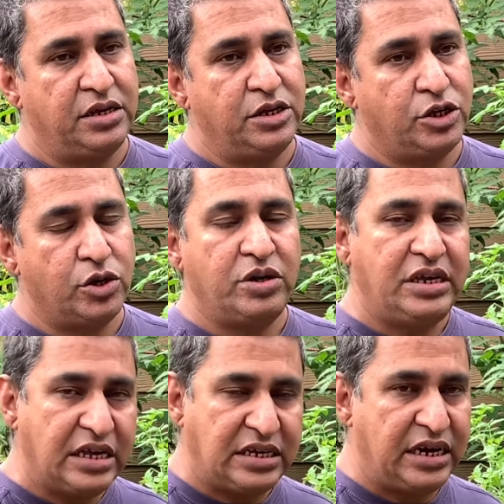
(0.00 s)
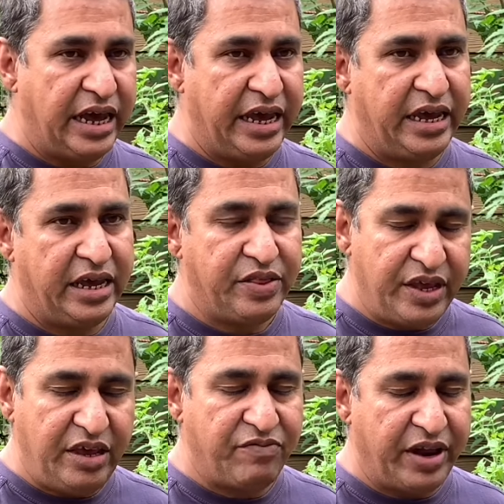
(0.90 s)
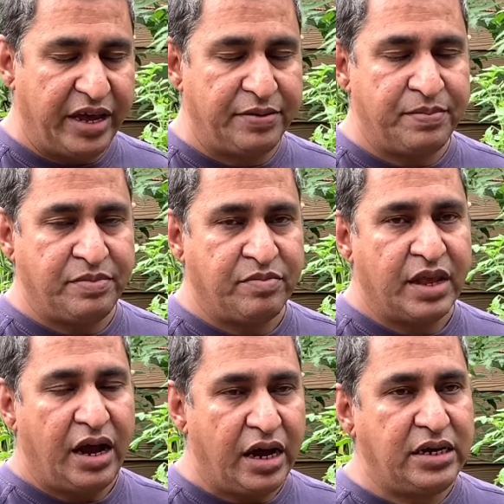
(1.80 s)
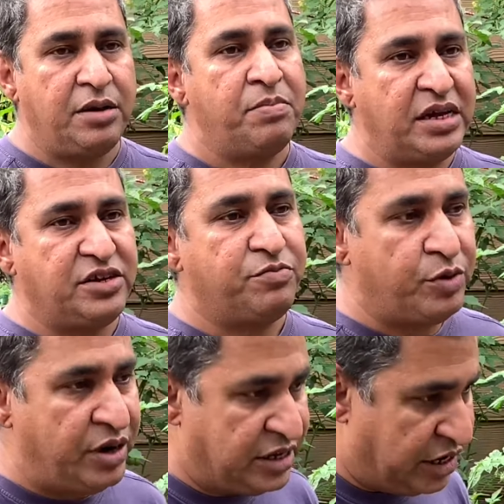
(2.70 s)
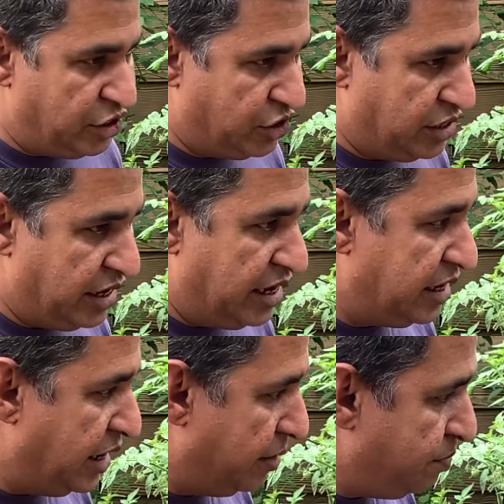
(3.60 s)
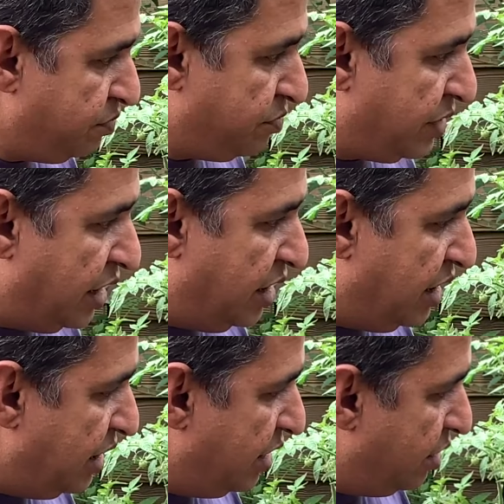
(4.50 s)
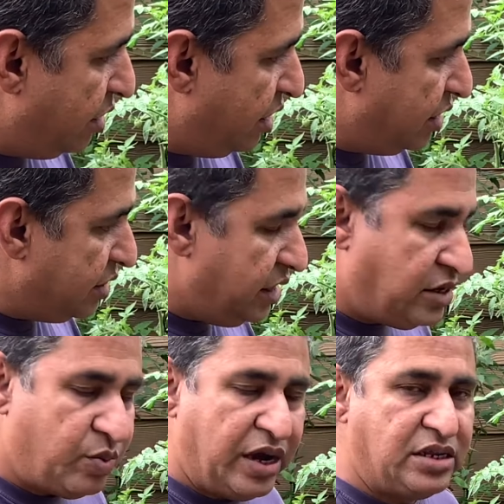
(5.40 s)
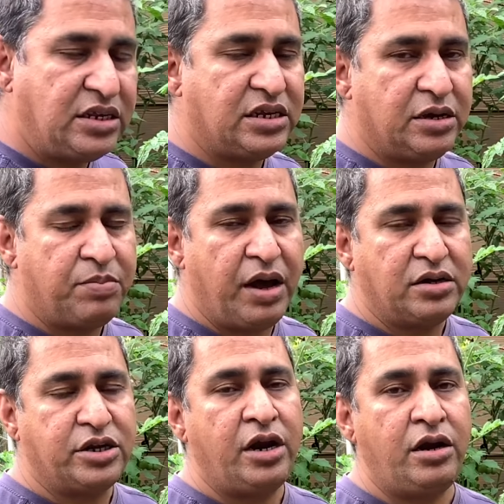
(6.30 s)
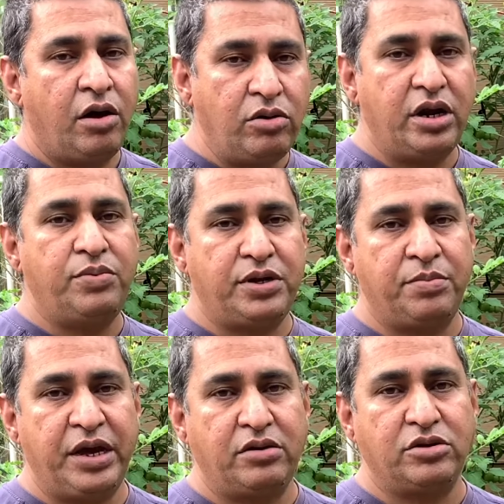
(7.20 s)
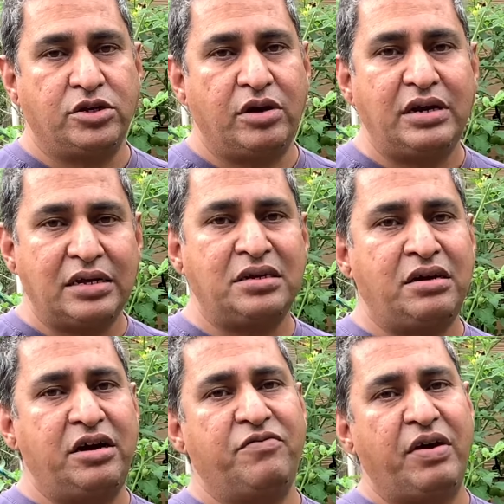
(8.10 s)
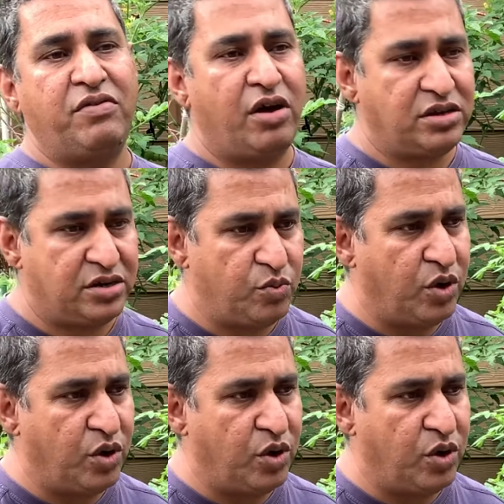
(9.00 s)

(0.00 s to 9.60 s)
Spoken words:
So yesterday in the evening, I did a massive pruning session, and these vines and plants are loaded with tomatoes. So it doesn't hurt if I've lost,